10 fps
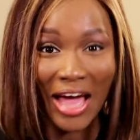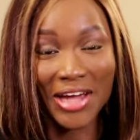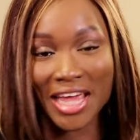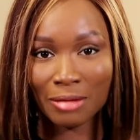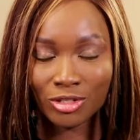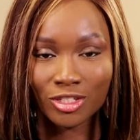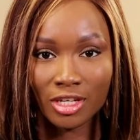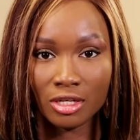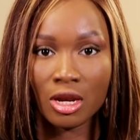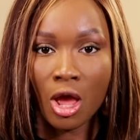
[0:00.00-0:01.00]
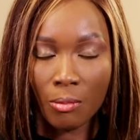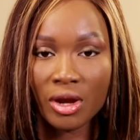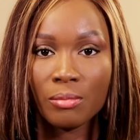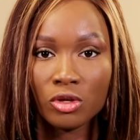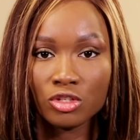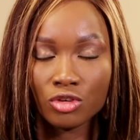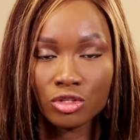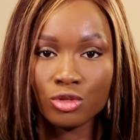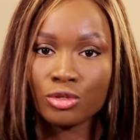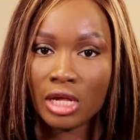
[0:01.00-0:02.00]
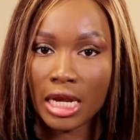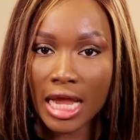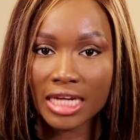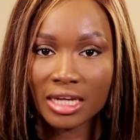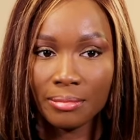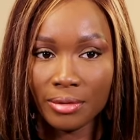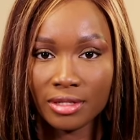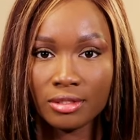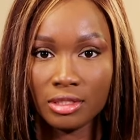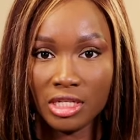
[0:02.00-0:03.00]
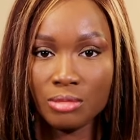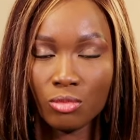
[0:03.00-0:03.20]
Okay, I'm just kidding. But on a more serious note, larger breasts need